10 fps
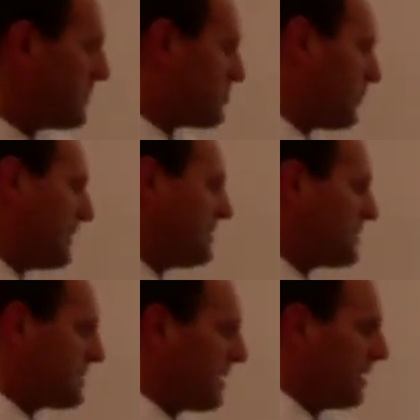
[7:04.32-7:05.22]
between the
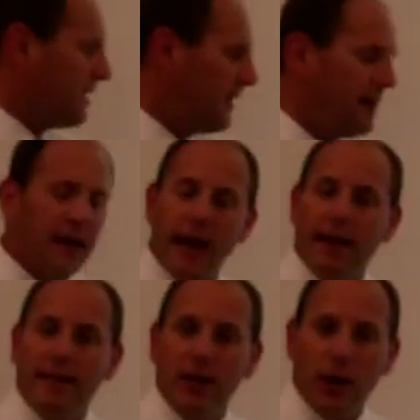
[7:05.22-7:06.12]
sun
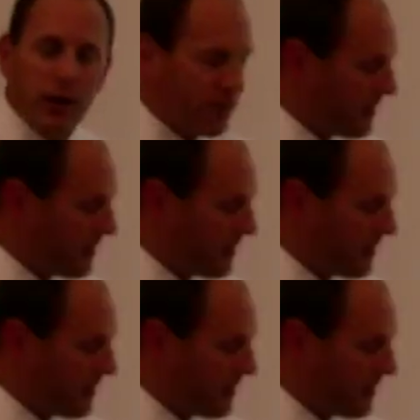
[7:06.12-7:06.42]
and the Earth.